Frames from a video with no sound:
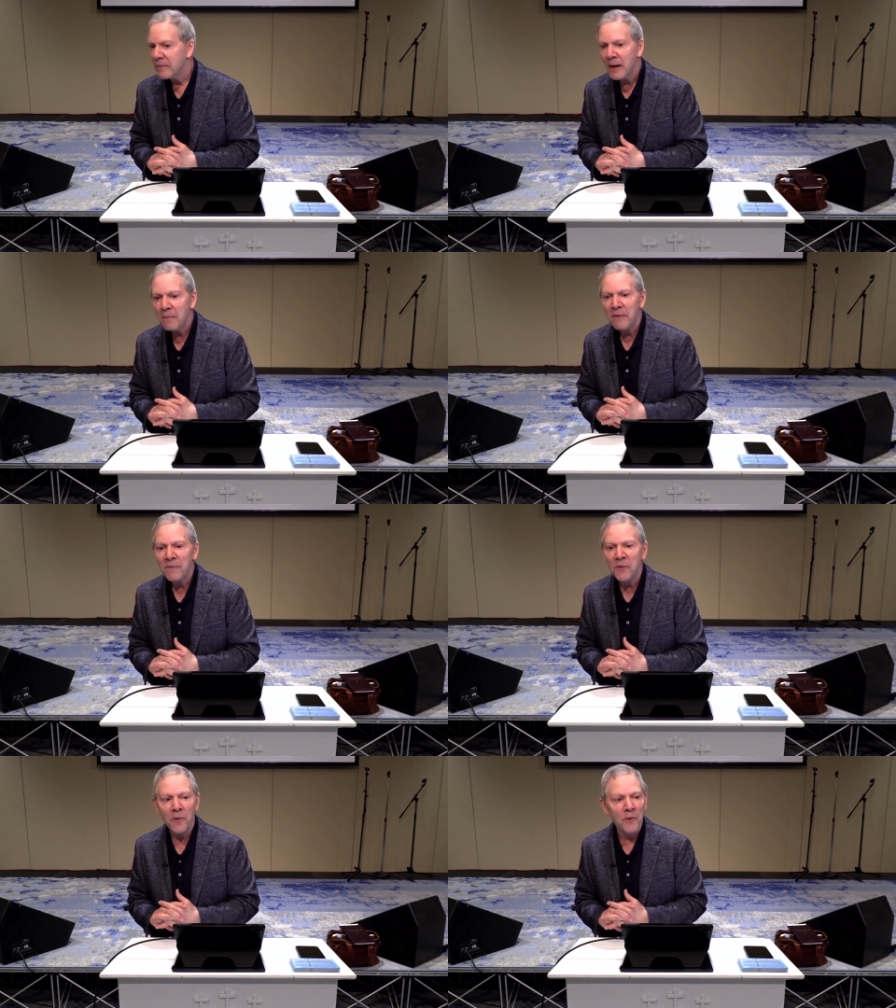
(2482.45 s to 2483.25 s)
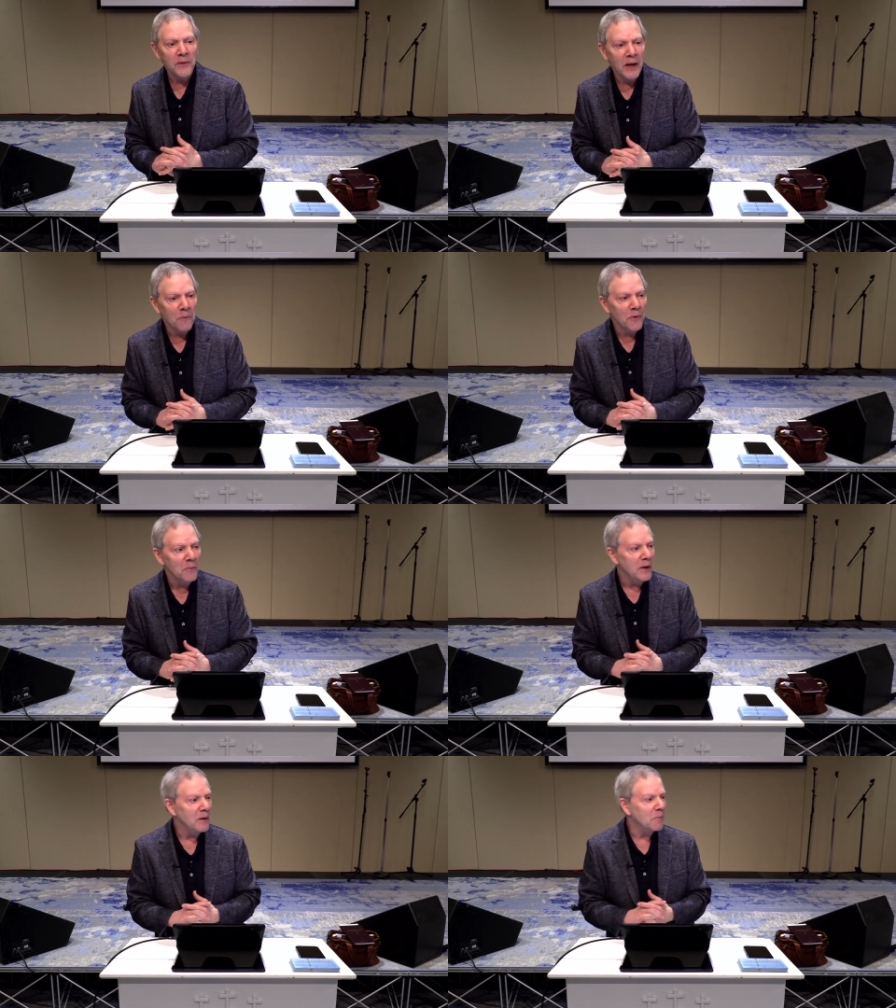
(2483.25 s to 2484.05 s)
How many of you know what that word
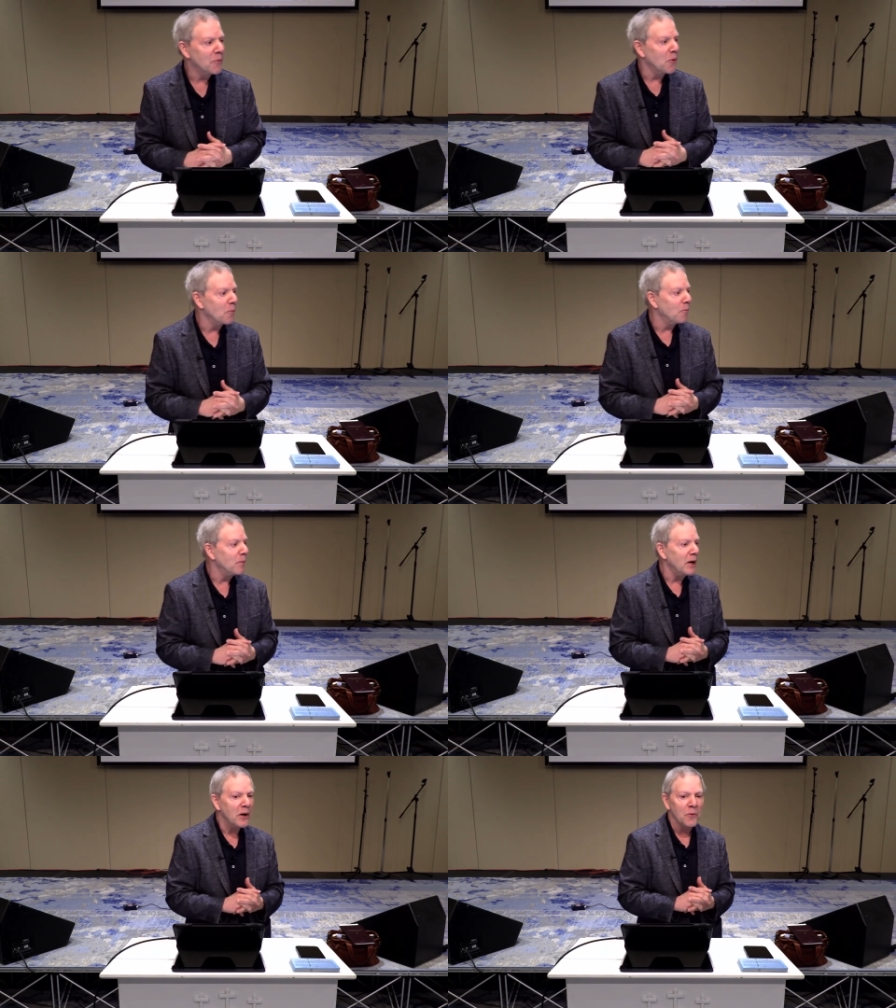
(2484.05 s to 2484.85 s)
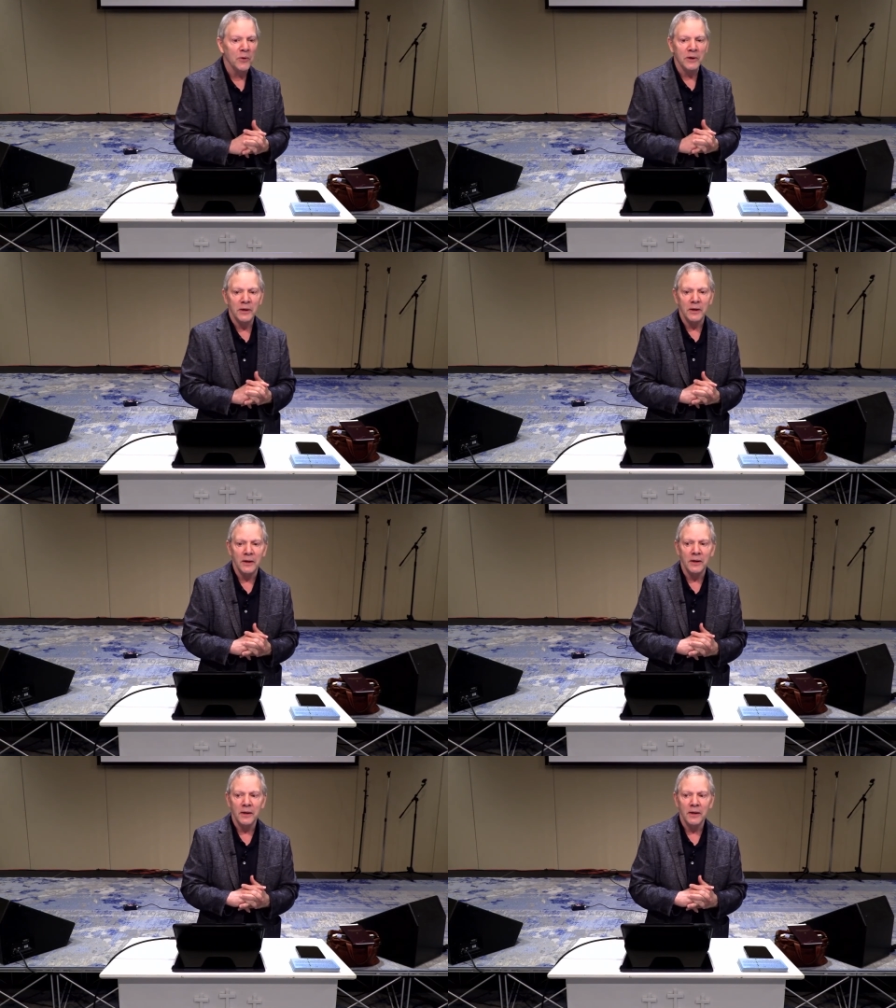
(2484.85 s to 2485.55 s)
means? Propinquity.